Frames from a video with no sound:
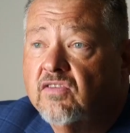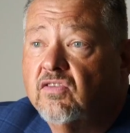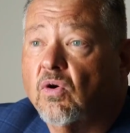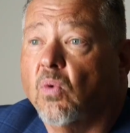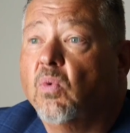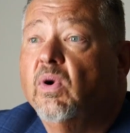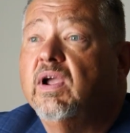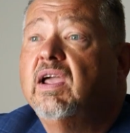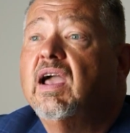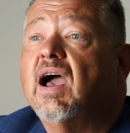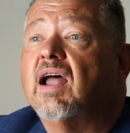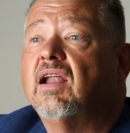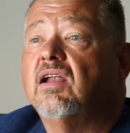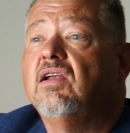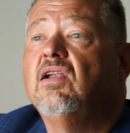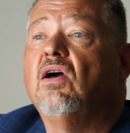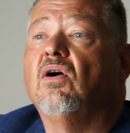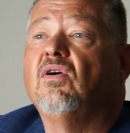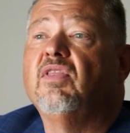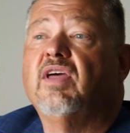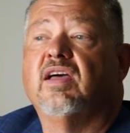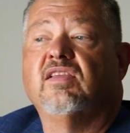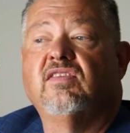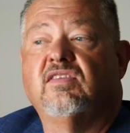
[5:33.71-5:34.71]
So we got to
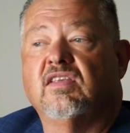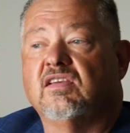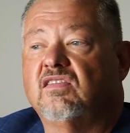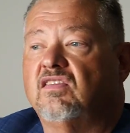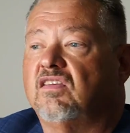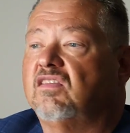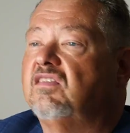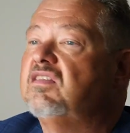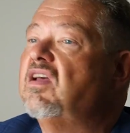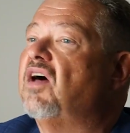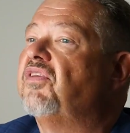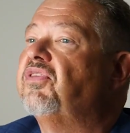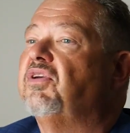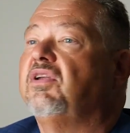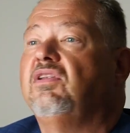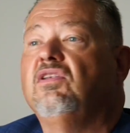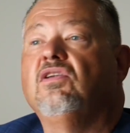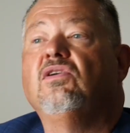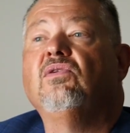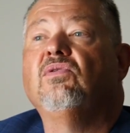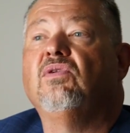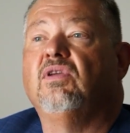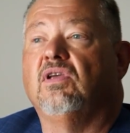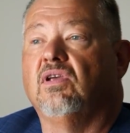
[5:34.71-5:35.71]
know that this is
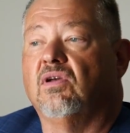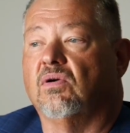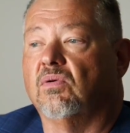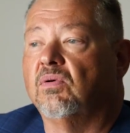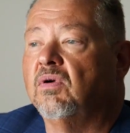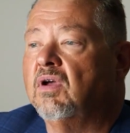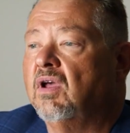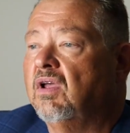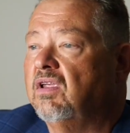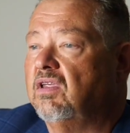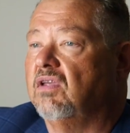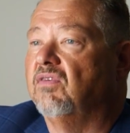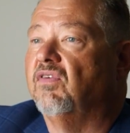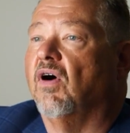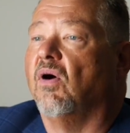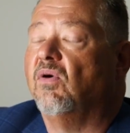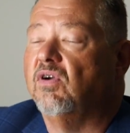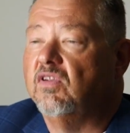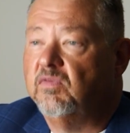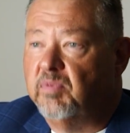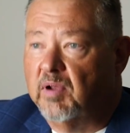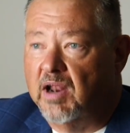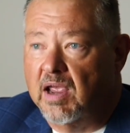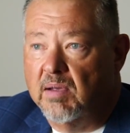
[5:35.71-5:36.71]
nothing new to you. You've
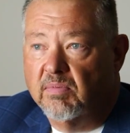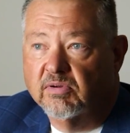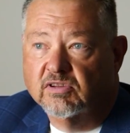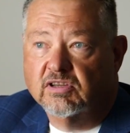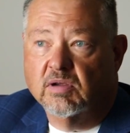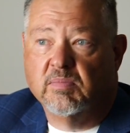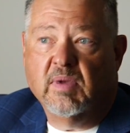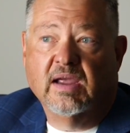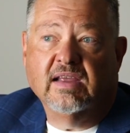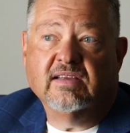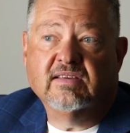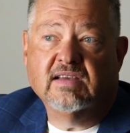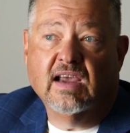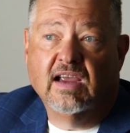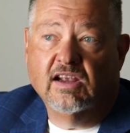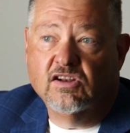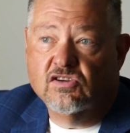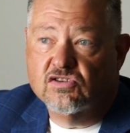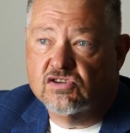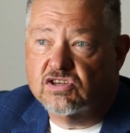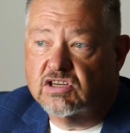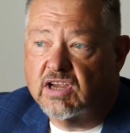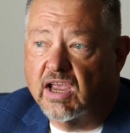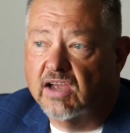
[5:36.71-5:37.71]
always been able to
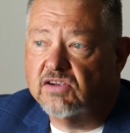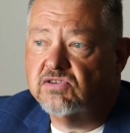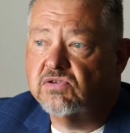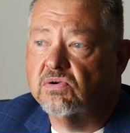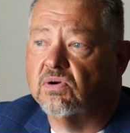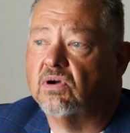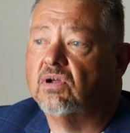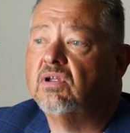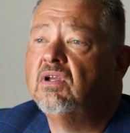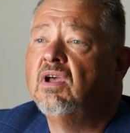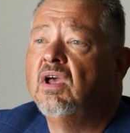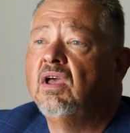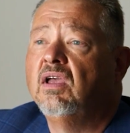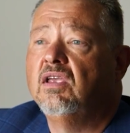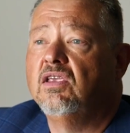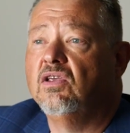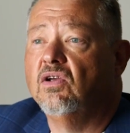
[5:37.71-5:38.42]
maintain your schedule.